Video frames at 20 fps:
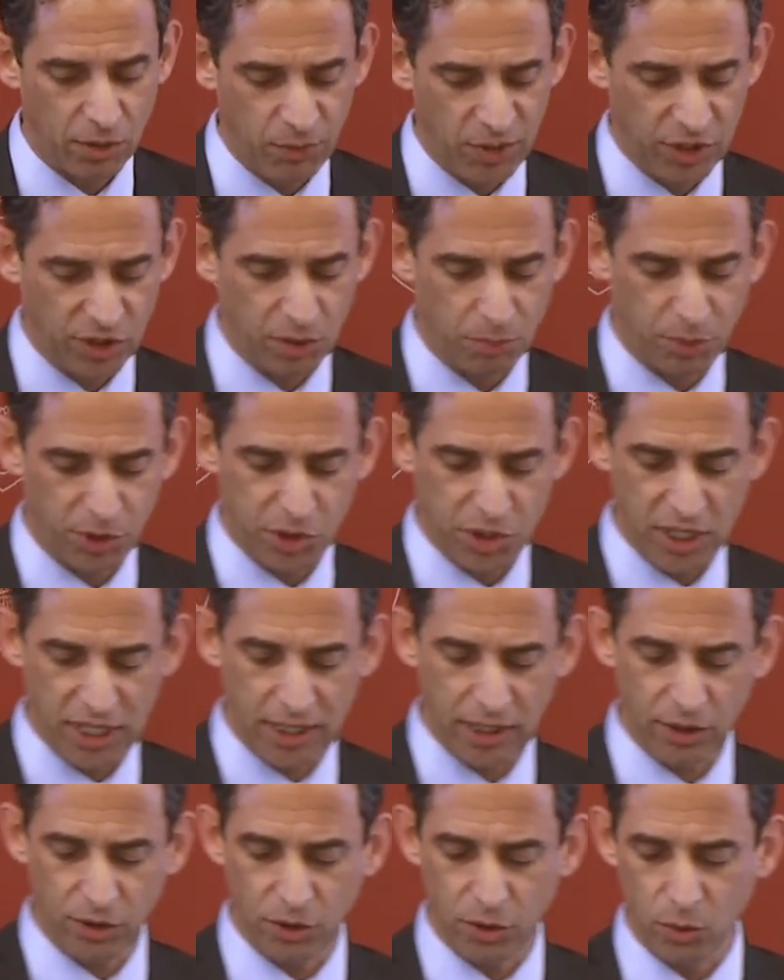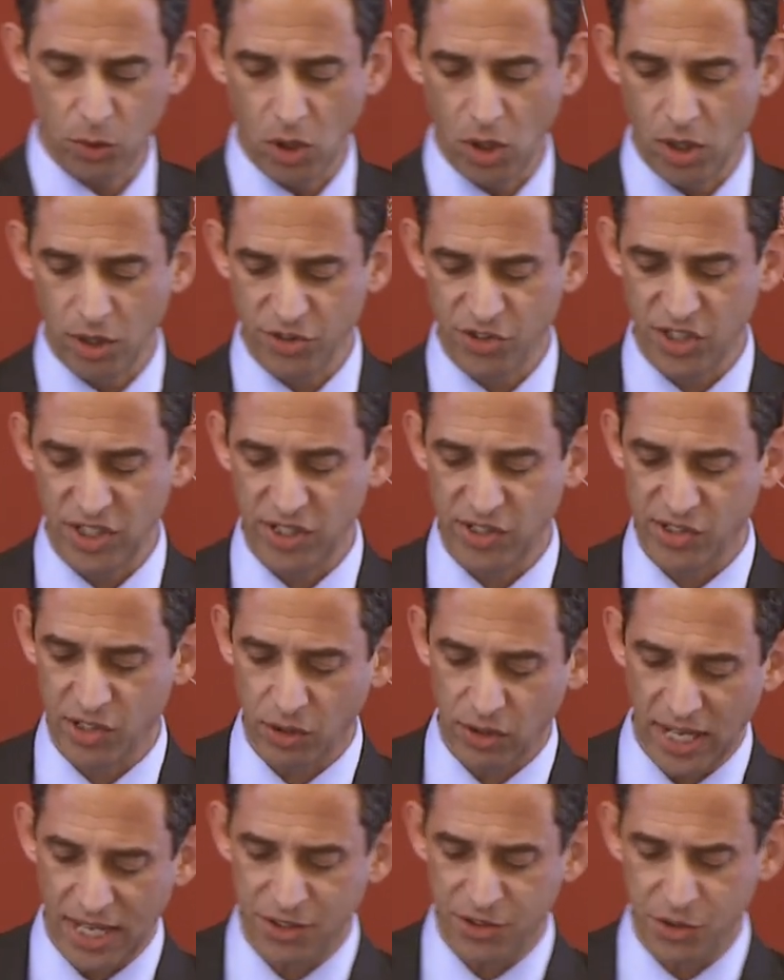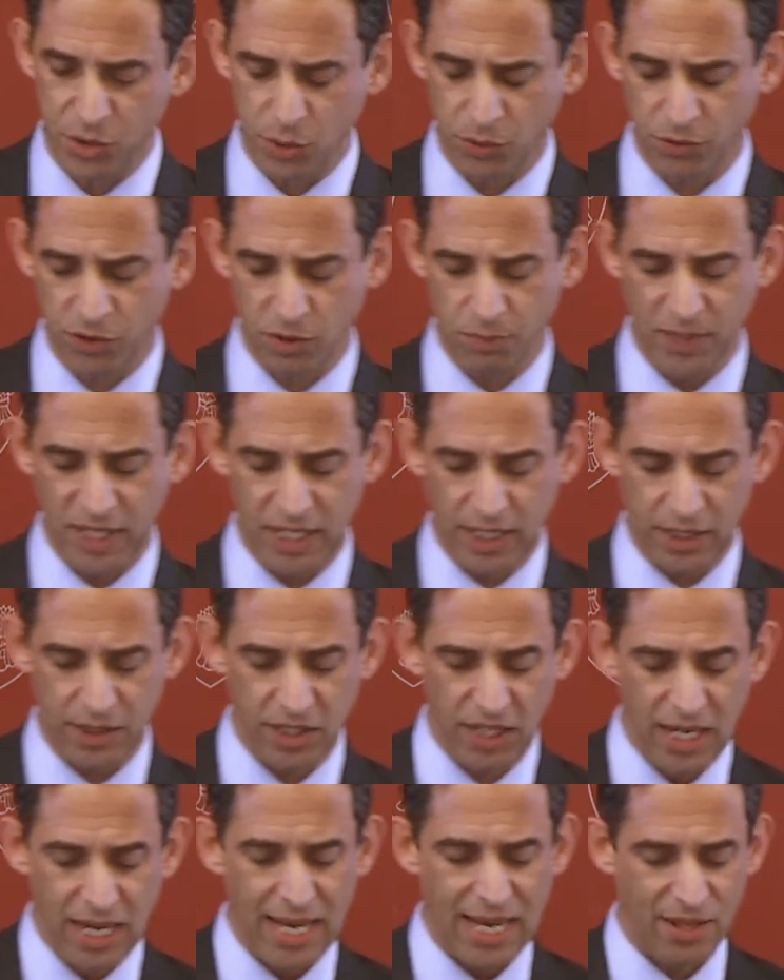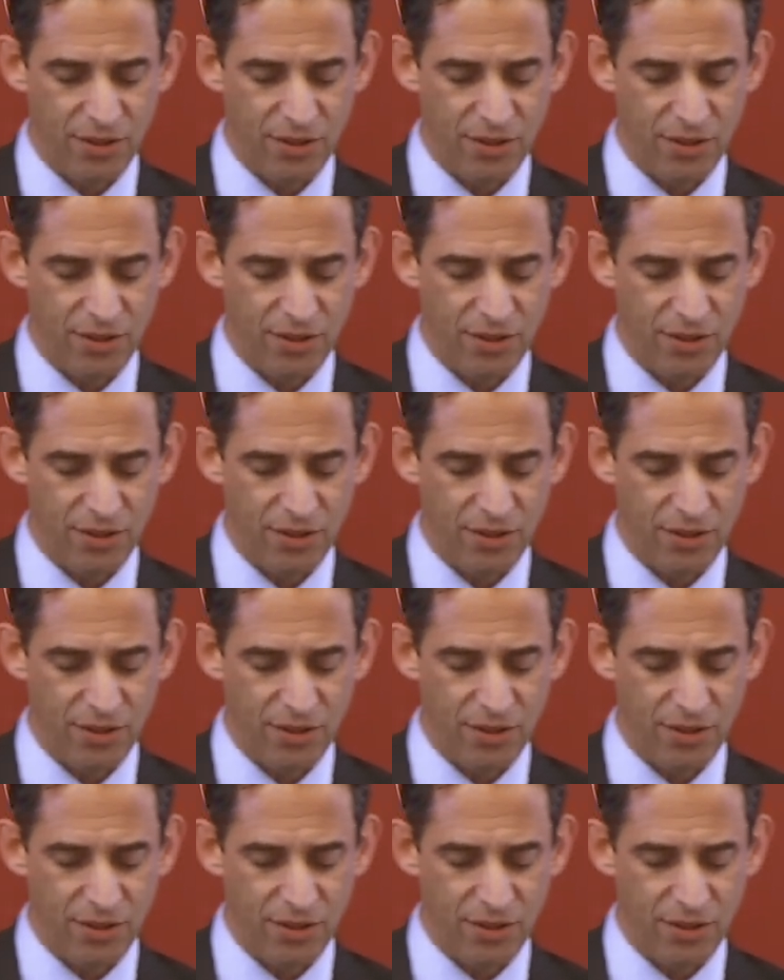commit the particular wrongs he is alleged to have committed,